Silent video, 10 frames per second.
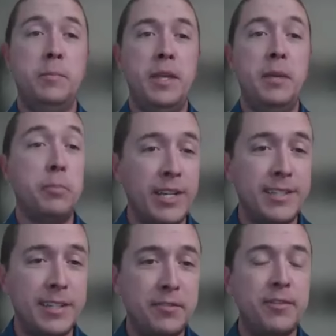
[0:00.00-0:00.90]

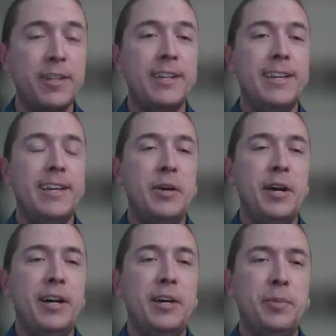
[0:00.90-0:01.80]
impressive,
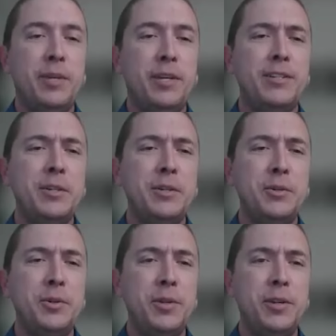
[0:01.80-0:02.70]
but
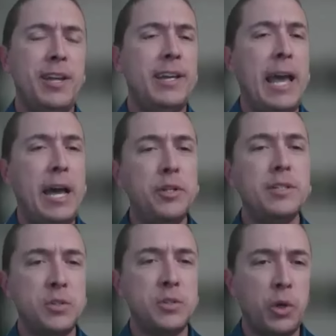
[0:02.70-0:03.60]
also you're like, how
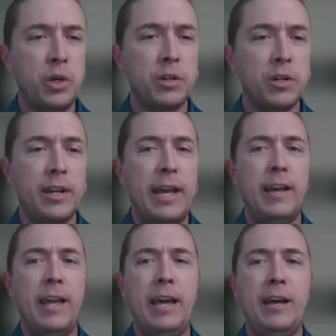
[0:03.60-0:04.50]
does this work?
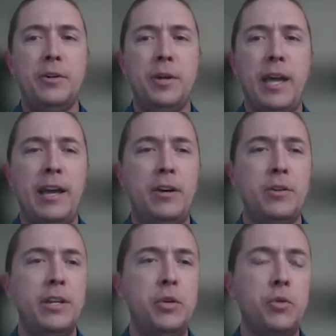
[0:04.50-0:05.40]
How
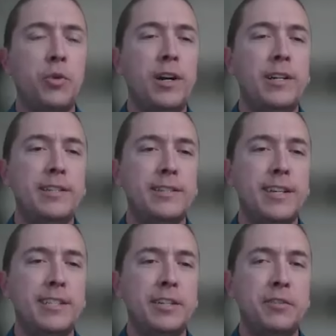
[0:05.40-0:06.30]
can you run
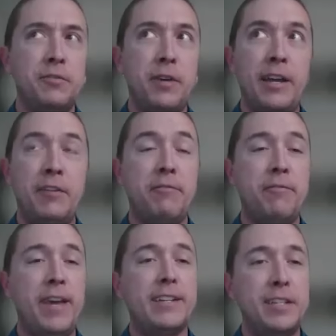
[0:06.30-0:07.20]
such a
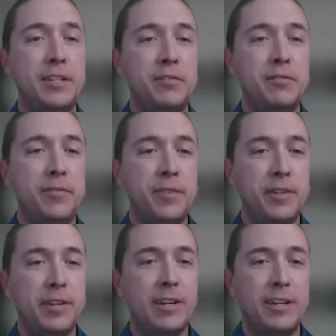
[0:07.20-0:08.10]
effective
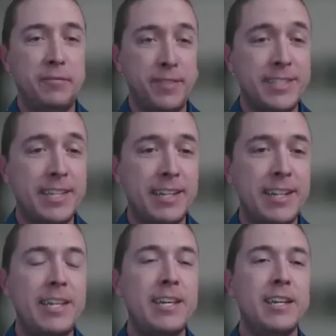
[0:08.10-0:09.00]

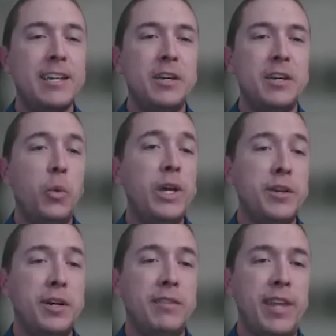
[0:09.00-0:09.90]
facility with
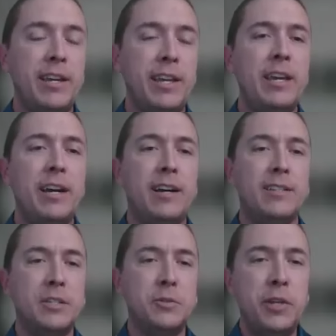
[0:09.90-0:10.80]
all of that
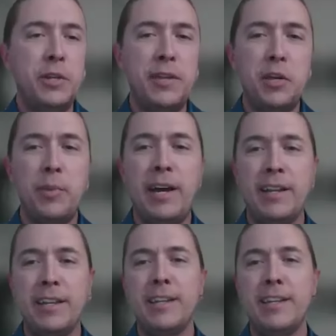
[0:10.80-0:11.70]
chaos? Because when you think about
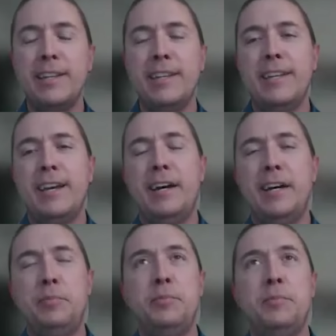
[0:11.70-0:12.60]
it,
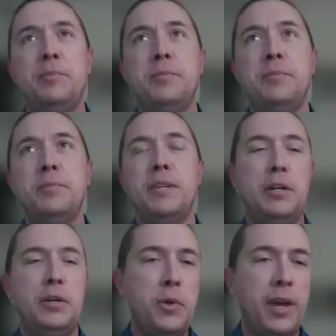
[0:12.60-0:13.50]
um,
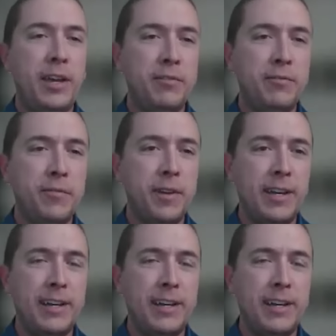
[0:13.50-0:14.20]
you have